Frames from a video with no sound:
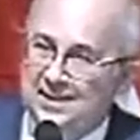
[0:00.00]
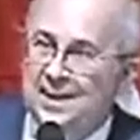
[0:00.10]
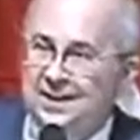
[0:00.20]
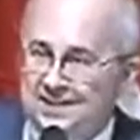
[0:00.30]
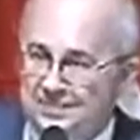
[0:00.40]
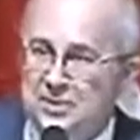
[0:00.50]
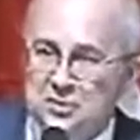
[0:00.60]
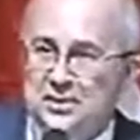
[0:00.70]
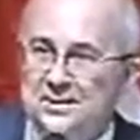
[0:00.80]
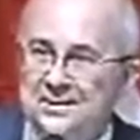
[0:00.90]
I can
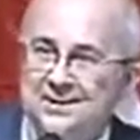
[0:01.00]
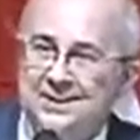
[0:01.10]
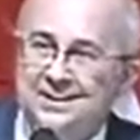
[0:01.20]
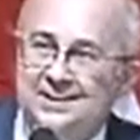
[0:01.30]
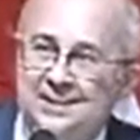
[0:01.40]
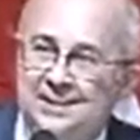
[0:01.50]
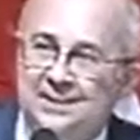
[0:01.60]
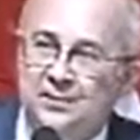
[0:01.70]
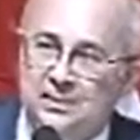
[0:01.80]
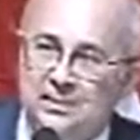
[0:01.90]
mention
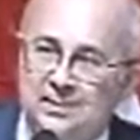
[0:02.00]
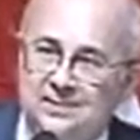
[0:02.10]
it.